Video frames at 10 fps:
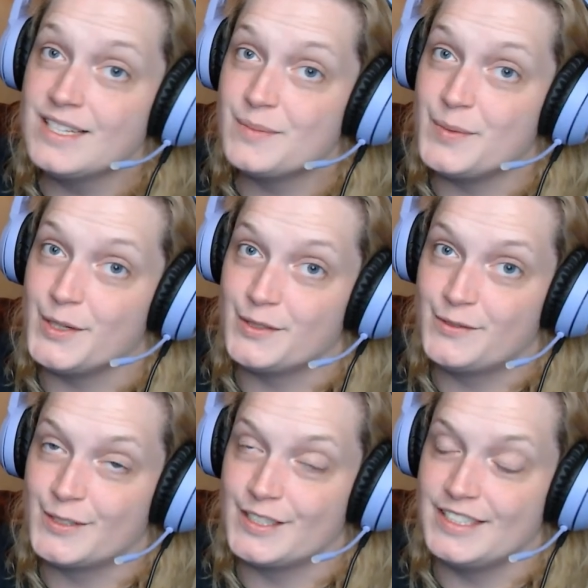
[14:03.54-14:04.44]
book
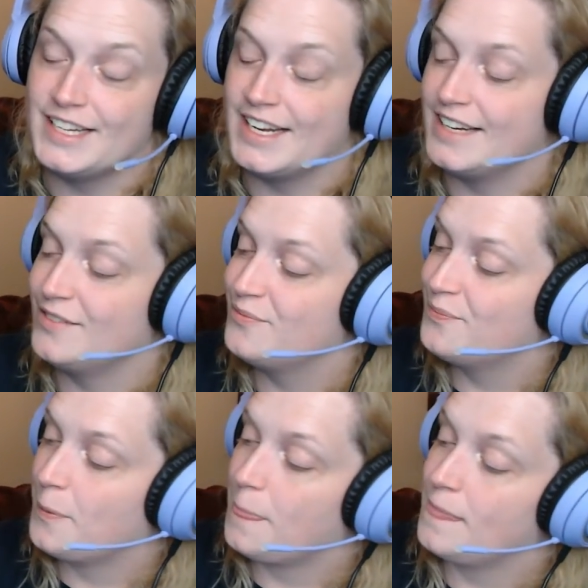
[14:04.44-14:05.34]
for the day
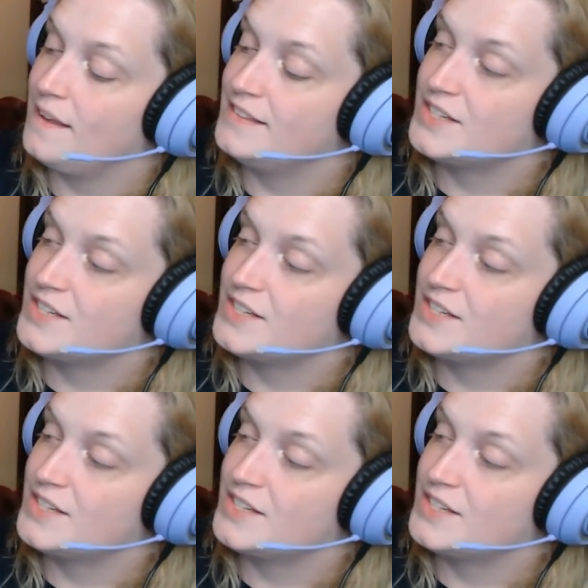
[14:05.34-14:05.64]
is